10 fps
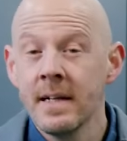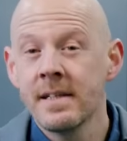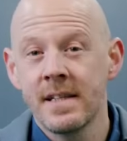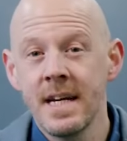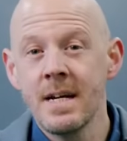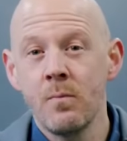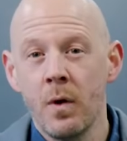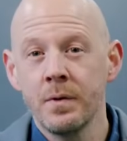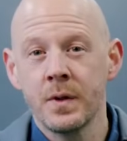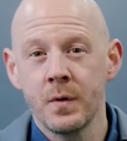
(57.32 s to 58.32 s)

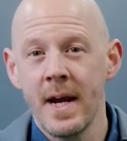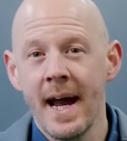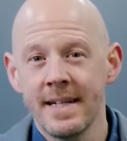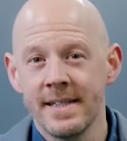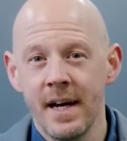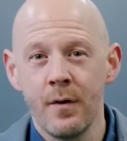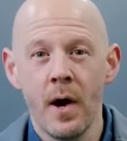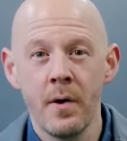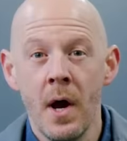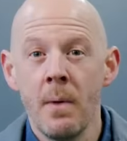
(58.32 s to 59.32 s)

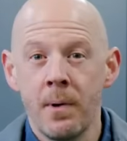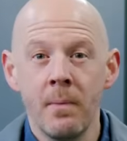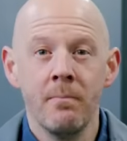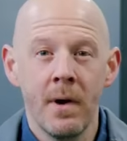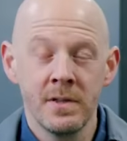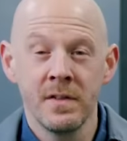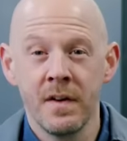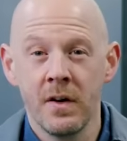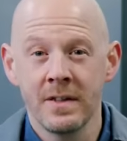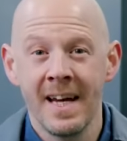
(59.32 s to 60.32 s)
C1380 pump motor
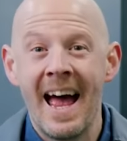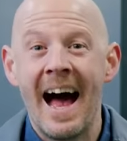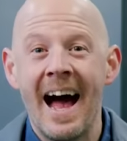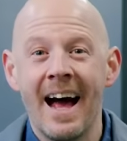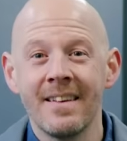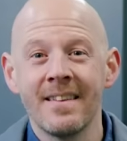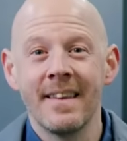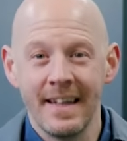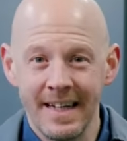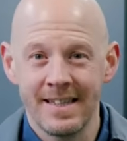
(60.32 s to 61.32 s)
fault, and
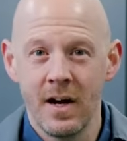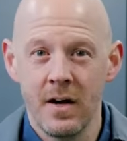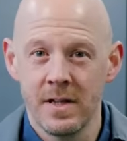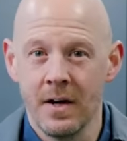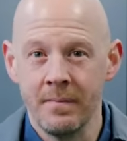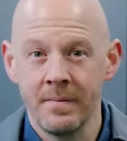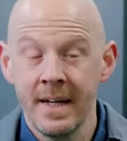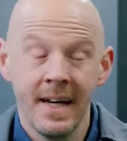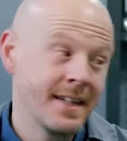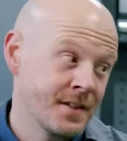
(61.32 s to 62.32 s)
the list goes on.
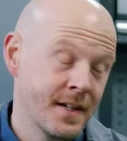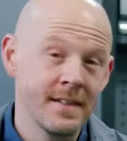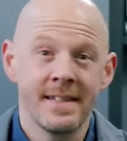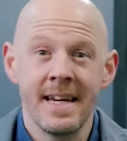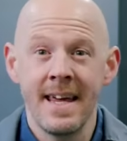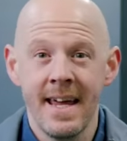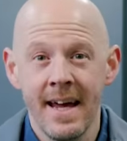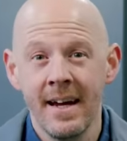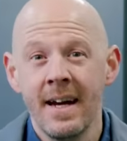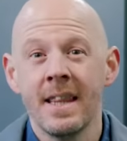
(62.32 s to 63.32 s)
And as you can see
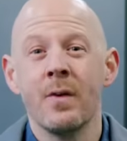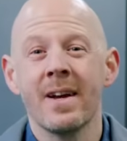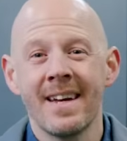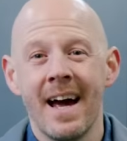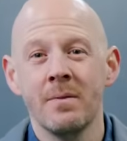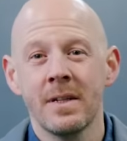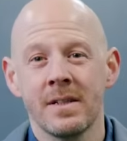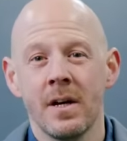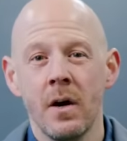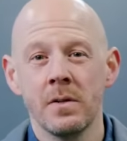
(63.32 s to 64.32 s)
here, there are countless
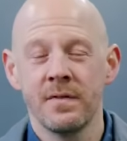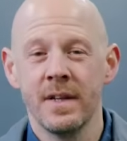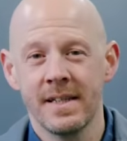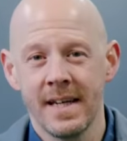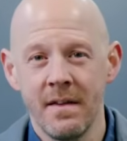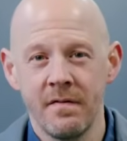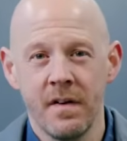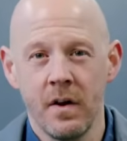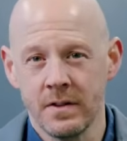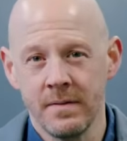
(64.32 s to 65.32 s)
codes for the same
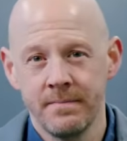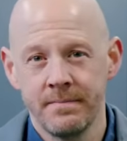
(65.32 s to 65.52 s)
fault.